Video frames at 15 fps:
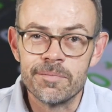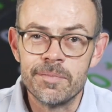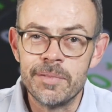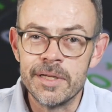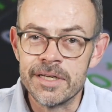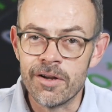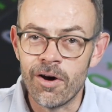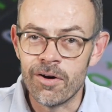
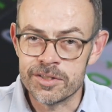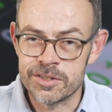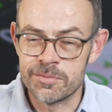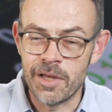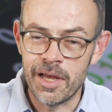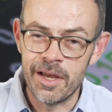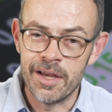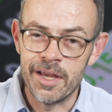been asked
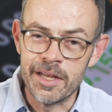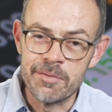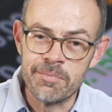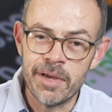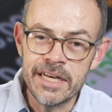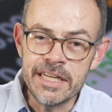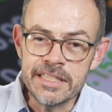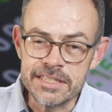in
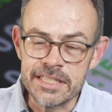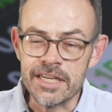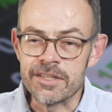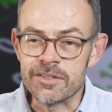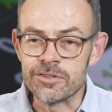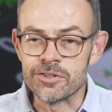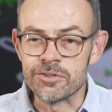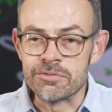many
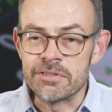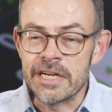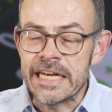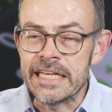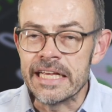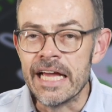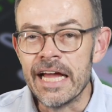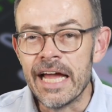circles
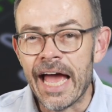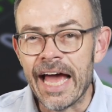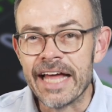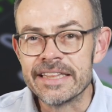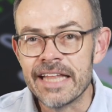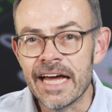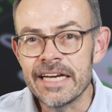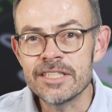already,
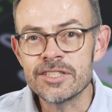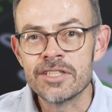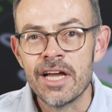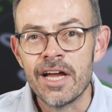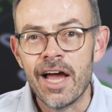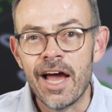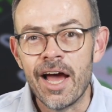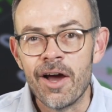and that is
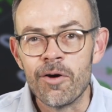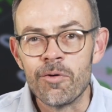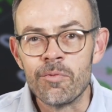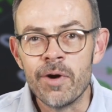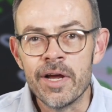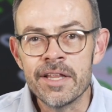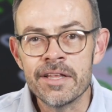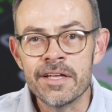
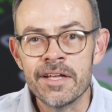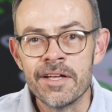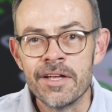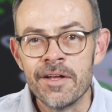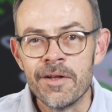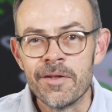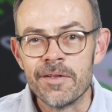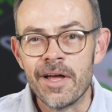whether
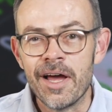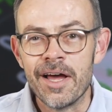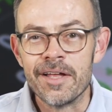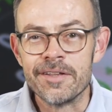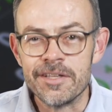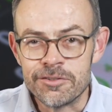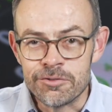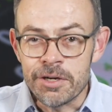
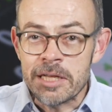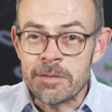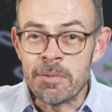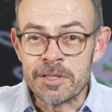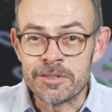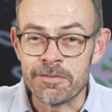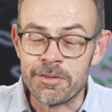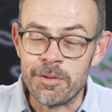the
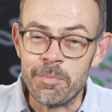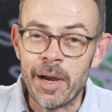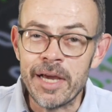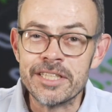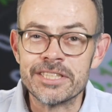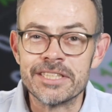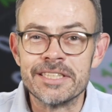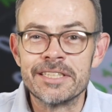treatment of the
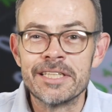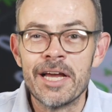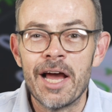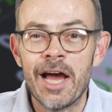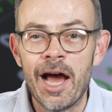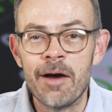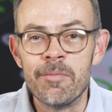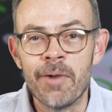patient
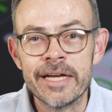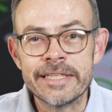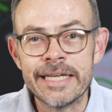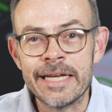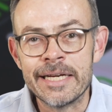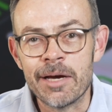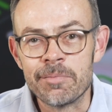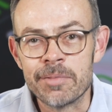might
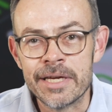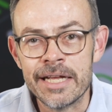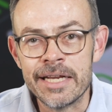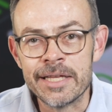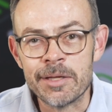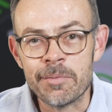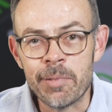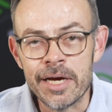end up
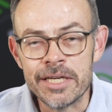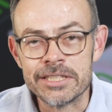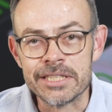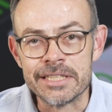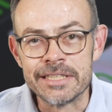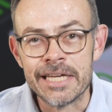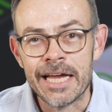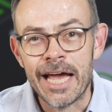killing the
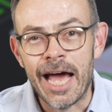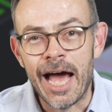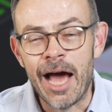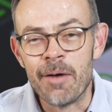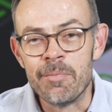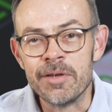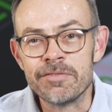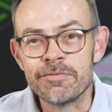patient
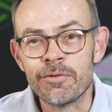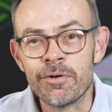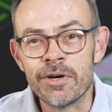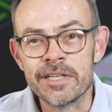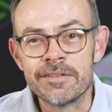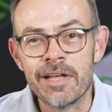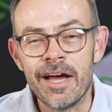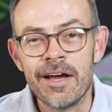before it